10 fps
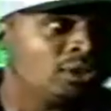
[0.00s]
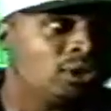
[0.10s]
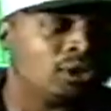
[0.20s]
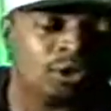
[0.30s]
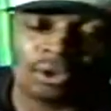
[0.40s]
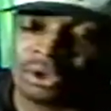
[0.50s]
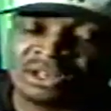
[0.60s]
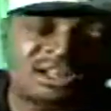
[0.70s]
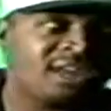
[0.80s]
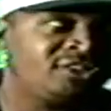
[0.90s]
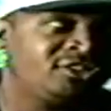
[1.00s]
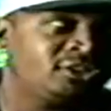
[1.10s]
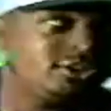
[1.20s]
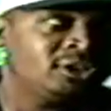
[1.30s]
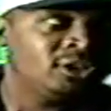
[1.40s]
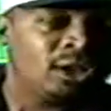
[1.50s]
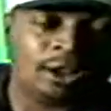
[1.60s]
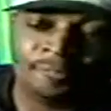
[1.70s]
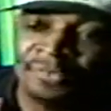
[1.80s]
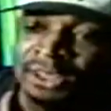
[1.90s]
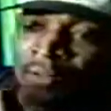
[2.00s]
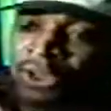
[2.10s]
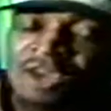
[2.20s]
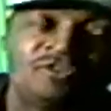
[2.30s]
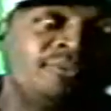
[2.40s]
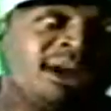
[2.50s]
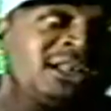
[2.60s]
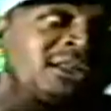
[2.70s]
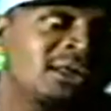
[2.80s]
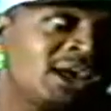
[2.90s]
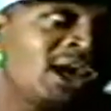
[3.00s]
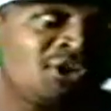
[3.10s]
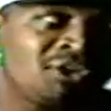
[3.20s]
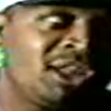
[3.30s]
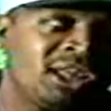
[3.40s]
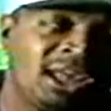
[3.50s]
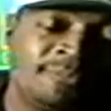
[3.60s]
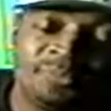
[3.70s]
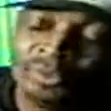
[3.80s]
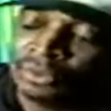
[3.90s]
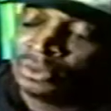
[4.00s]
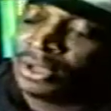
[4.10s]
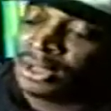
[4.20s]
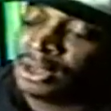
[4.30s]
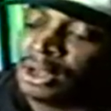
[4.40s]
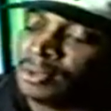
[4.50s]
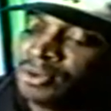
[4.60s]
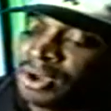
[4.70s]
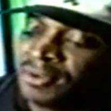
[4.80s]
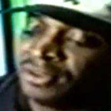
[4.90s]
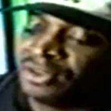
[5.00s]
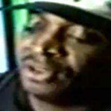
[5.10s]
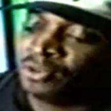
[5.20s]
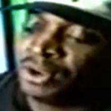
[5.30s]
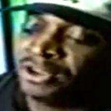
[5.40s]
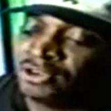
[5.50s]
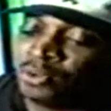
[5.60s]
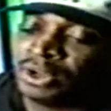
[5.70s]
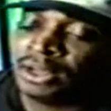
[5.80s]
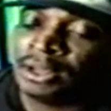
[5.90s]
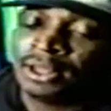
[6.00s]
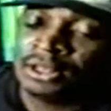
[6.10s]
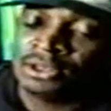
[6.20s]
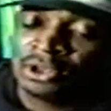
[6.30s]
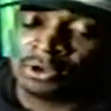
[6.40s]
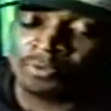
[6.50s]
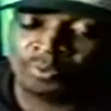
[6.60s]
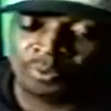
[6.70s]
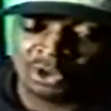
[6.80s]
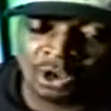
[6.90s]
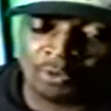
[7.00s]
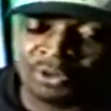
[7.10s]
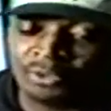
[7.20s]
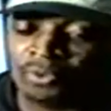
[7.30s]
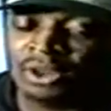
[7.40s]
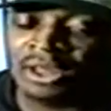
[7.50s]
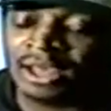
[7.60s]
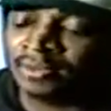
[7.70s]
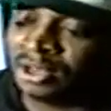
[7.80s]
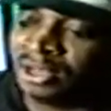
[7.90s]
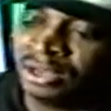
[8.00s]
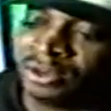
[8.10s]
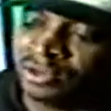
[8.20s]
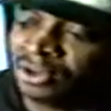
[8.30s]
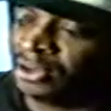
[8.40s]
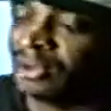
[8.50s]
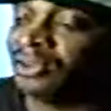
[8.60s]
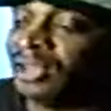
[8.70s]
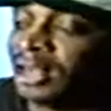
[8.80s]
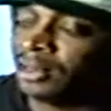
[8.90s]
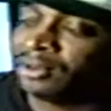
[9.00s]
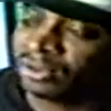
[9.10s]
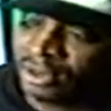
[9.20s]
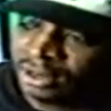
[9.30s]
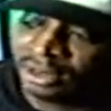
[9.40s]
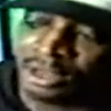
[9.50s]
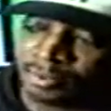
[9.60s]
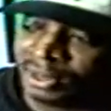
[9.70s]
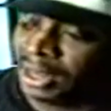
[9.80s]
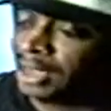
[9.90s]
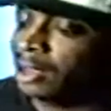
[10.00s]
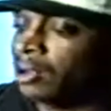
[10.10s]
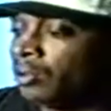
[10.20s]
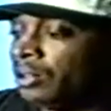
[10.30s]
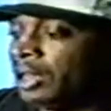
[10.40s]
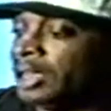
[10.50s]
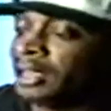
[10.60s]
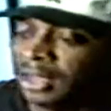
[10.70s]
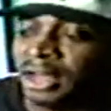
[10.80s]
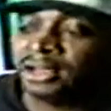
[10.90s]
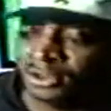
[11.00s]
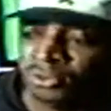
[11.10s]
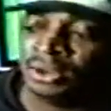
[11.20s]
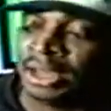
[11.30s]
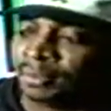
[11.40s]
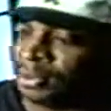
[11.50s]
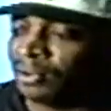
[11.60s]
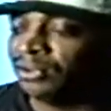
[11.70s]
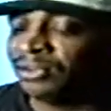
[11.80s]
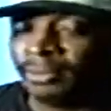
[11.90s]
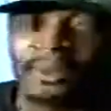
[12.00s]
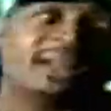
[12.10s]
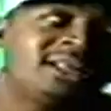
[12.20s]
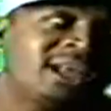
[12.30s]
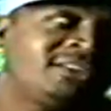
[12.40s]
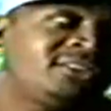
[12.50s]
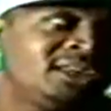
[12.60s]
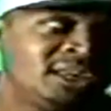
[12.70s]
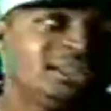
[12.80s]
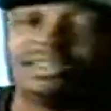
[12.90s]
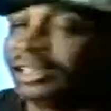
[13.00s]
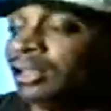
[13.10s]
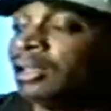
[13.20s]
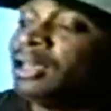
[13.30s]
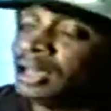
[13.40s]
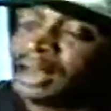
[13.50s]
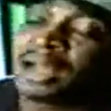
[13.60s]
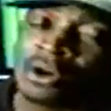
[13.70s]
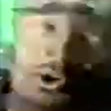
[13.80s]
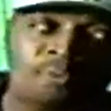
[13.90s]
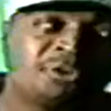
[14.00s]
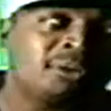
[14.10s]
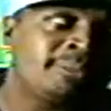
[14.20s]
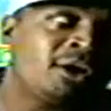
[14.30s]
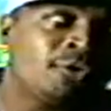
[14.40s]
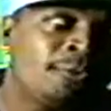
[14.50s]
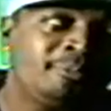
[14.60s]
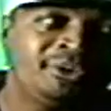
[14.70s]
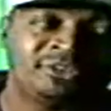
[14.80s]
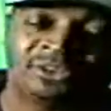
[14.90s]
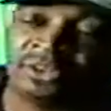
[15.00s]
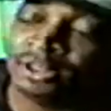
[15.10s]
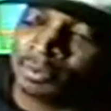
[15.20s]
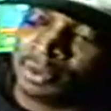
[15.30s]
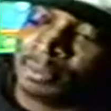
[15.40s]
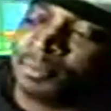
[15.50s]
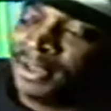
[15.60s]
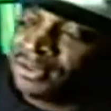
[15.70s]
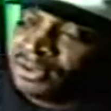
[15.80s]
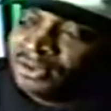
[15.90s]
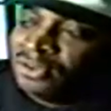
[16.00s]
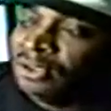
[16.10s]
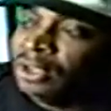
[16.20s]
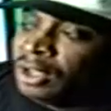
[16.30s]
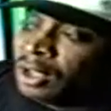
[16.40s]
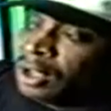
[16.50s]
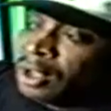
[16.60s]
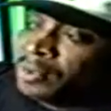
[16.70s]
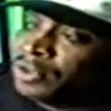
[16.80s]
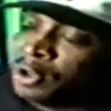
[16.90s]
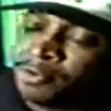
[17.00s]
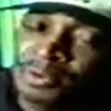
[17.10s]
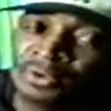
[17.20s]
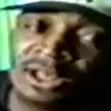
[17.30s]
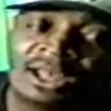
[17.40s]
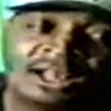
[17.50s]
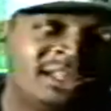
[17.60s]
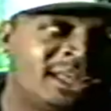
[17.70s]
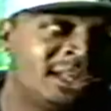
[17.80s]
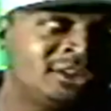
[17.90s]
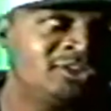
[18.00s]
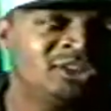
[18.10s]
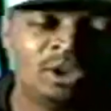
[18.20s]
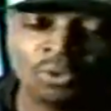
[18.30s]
or, or connection up there where everybody could congregate, then um, you have a situation where young young people that have the energies and the talents they could be like oh yeah yeah i could do that because somebody i seen did it and i could open up my own business it'll be a blessing to see um, young people that got that energy they